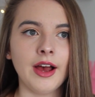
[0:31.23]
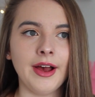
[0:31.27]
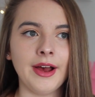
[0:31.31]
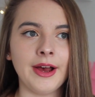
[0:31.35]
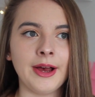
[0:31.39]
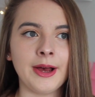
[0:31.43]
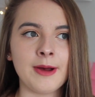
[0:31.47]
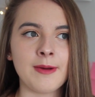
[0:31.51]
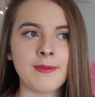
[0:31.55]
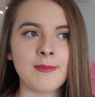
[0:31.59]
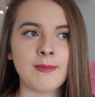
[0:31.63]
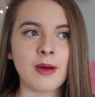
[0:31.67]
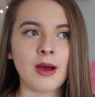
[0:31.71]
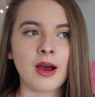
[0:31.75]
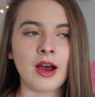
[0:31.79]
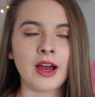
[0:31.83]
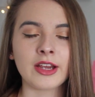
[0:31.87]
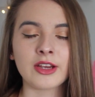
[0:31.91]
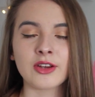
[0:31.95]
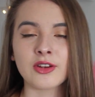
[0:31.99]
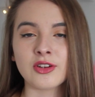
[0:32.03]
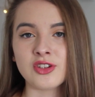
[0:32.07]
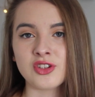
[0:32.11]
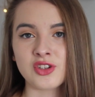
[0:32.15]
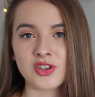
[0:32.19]

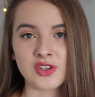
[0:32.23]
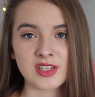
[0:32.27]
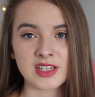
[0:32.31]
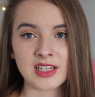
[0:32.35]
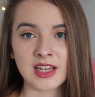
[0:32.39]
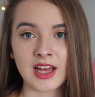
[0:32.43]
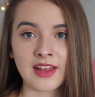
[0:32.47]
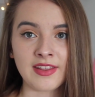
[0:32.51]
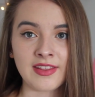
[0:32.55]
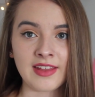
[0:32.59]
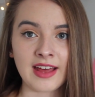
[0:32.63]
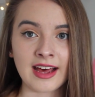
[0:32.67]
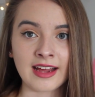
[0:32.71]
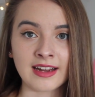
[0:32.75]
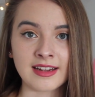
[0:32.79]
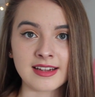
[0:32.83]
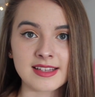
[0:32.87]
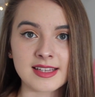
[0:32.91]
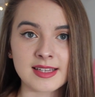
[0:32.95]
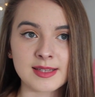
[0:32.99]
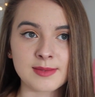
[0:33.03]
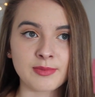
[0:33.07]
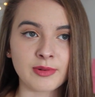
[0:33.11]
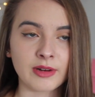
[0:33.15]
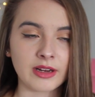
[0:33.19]
I could just learn the
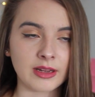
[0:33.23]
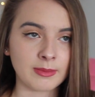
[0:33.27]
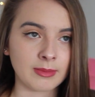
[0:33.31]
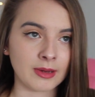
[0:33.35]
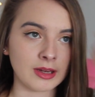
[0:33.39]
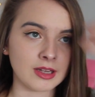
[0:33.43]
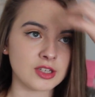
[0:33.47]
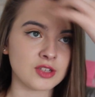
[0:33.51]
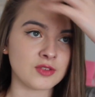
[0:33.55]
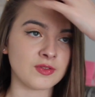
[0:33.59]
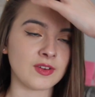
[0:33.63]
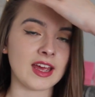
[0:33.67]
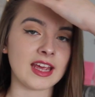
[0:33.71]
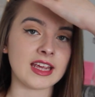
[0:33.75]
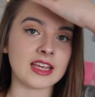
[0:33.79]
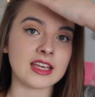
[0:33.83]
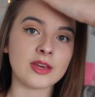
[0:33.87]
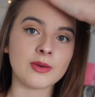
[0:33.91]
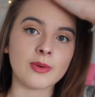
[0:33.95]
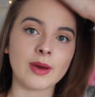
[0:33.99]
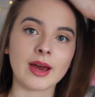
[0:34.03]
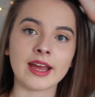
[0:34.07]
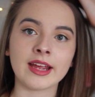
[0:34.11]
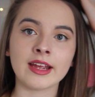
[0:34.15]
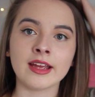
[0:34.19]
answers pretty much for
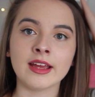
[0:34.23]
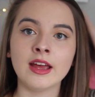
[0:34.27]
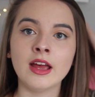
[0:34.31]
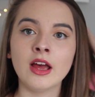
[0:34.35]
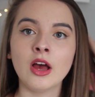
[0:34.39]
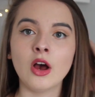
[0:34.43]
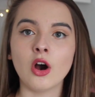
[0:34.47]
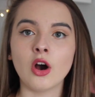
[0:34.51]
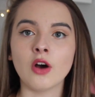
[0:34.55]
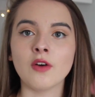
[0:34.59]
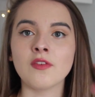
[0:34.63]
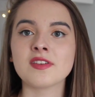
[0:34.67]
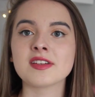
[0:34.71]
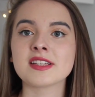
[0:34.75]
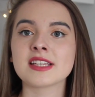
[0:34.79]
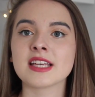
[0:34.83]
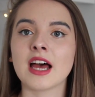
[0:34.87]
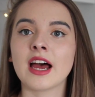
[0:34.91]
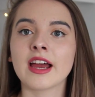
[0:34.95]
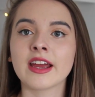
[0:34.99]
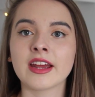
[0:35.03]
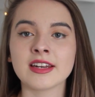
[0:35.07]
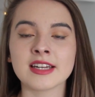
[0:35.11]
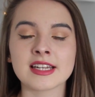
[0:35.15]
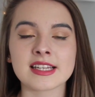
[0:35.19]
AQA. Obviously
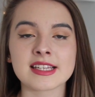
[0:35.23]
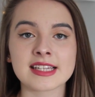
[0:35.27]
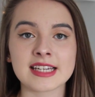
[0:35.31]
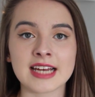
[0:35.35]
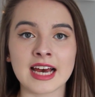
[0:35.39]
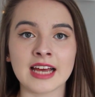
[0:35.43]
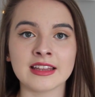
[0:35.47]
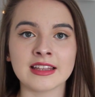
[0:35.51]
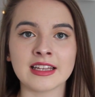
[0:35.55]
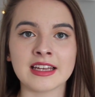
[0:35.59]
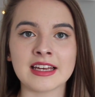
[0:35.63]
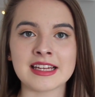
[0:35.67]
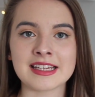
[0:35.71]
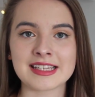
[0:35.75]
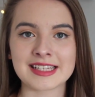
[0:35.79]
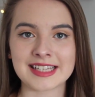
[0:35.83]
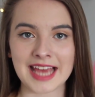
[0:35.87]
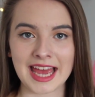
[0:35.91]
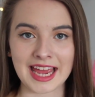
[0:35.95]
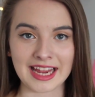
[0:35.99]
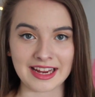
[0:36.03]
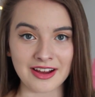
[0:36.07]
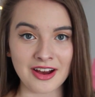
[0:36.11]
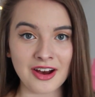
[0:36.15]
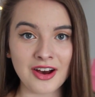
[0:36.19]
I understand that it's
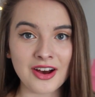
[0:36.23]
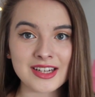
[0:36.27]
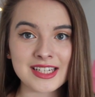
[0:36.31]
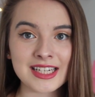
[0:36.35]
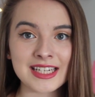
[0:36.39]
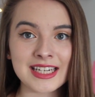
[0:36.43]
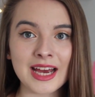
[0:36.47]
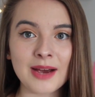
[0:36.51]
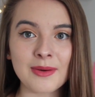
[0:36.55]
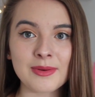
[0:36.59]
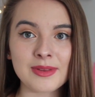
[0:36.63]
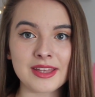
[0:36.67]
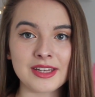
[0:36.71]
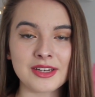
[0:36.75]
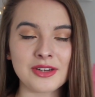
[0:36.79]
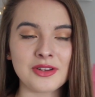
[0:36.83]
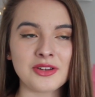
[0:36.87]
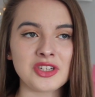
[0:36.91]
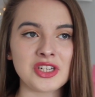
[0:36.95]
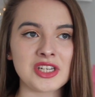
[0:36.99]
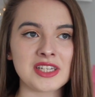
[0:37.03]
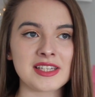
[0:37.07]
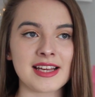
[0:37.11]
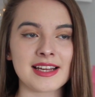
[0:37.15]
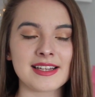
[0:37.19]
getting harder now with the
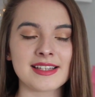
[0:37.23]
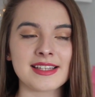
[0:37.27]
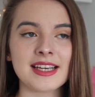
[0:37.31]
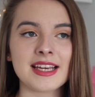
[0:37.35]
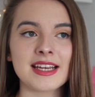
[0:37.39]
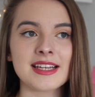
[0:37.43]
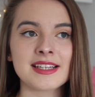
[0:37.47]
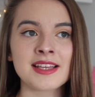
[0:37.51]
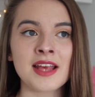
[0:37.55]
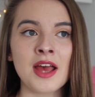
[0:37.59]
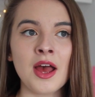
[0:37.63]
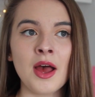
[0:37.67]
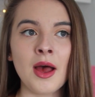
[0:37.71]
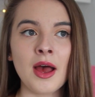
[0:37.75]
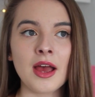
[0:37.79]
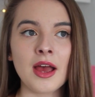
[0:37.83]
new GCSEs.